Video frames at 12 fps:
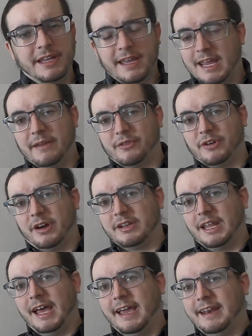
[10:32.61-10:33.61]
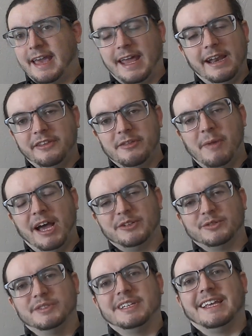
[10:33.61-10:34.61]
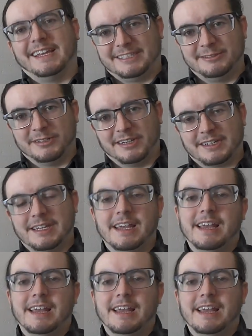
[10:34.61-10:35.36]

And if you're online, head into the modules and get to work.